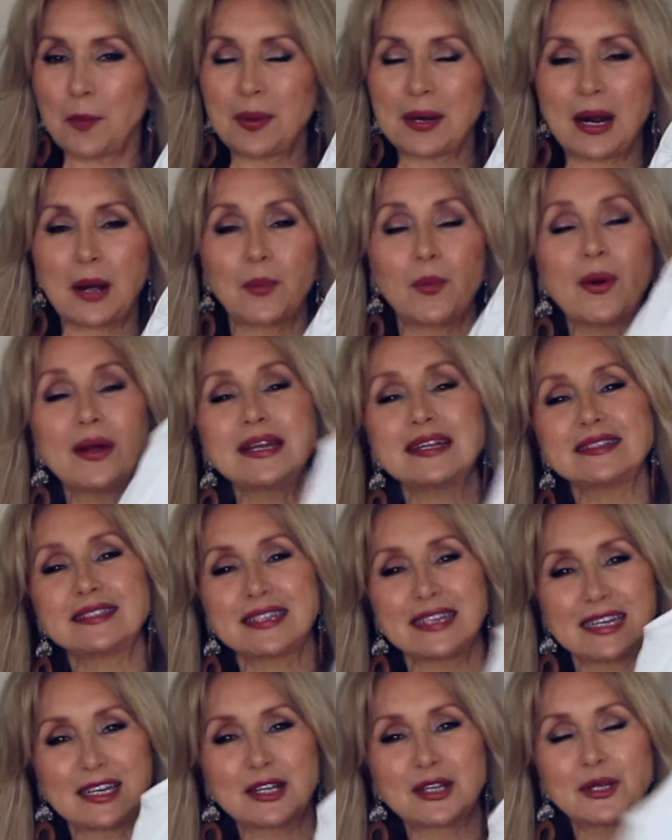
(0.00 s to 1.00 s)
but I wanted
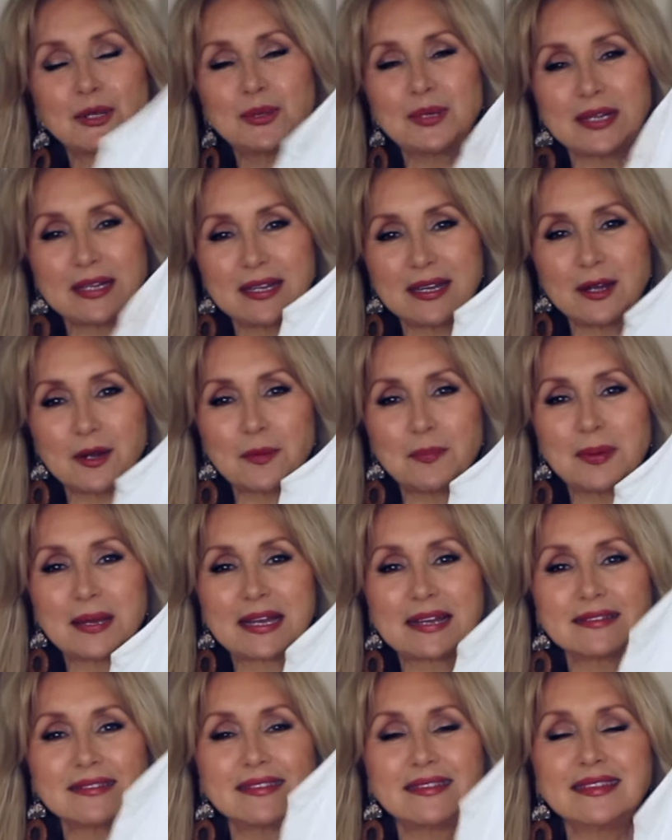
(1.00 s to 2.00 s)
to include it here
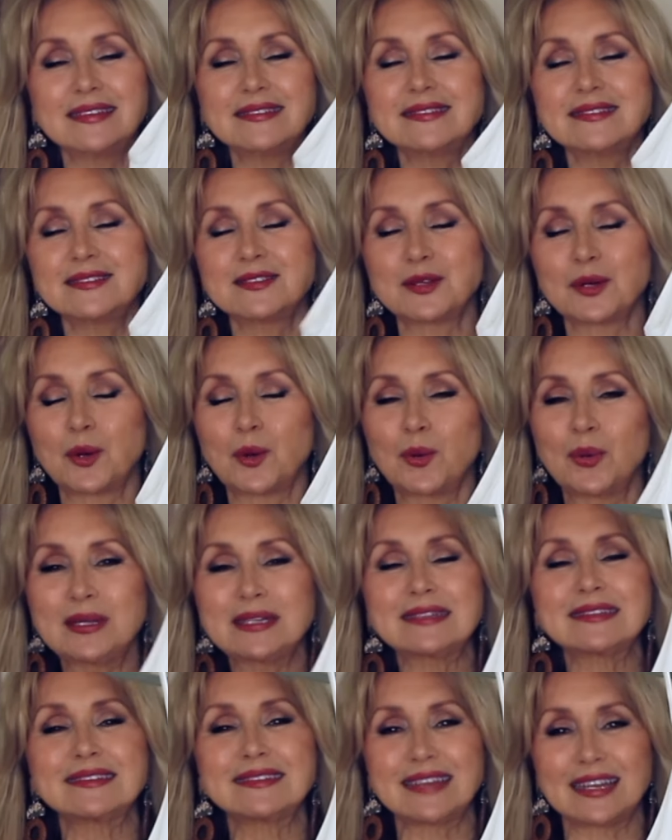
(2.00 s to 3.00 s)
because this is the
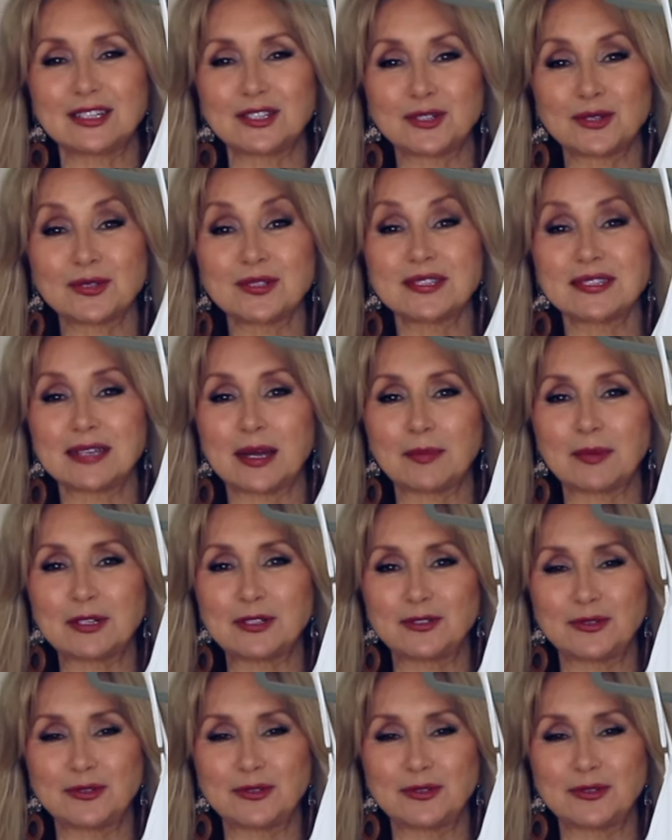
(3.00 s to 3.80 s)
quintessential summer